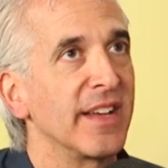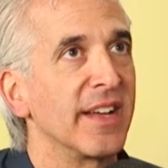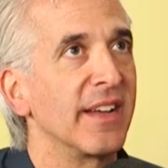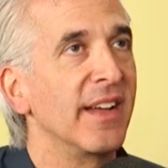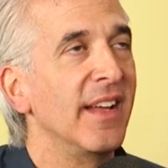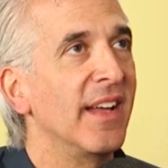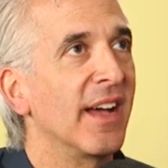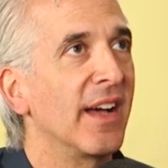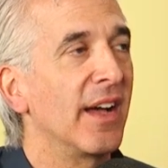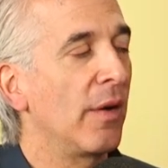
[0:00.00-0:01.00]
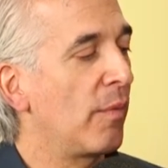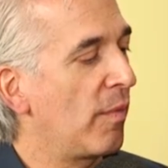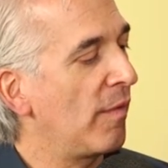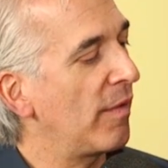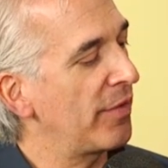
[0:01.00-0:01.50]
Uh, uh,
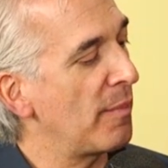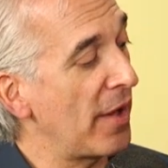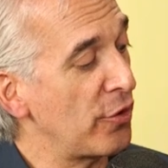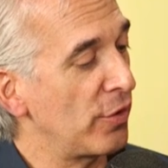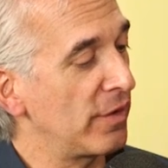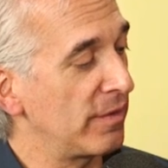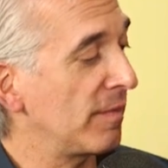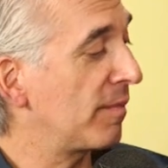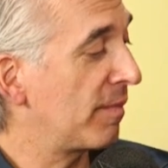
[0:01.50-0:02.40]
well, the mother